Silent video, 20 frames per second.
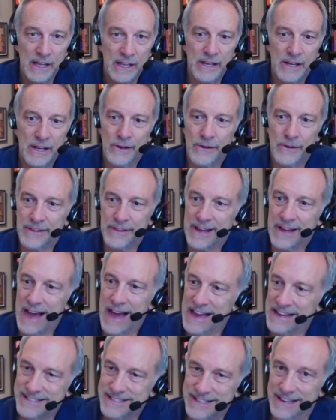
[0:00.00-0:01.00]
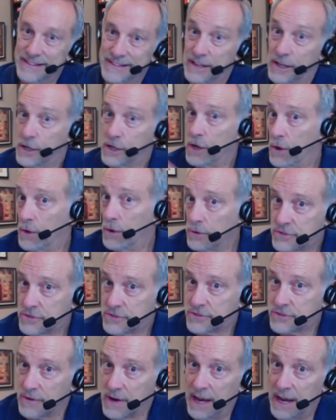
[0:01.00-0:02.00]
you know, the guys on the coast,
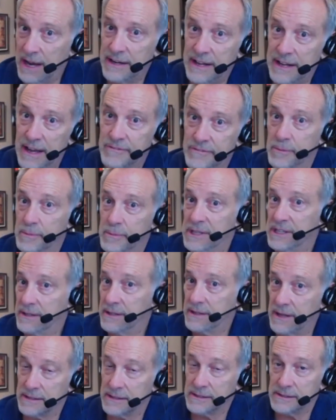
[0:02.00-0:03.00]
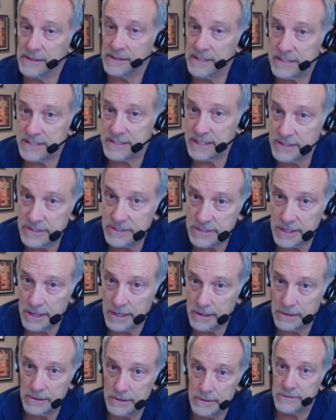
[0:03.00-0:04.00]
right, have the $1 Million Listing
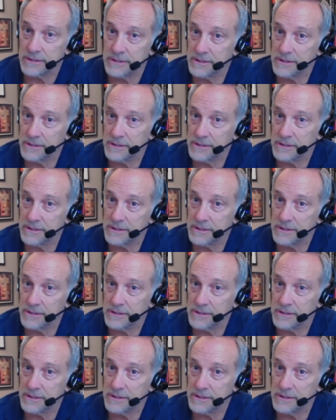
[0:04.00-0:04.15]
shows,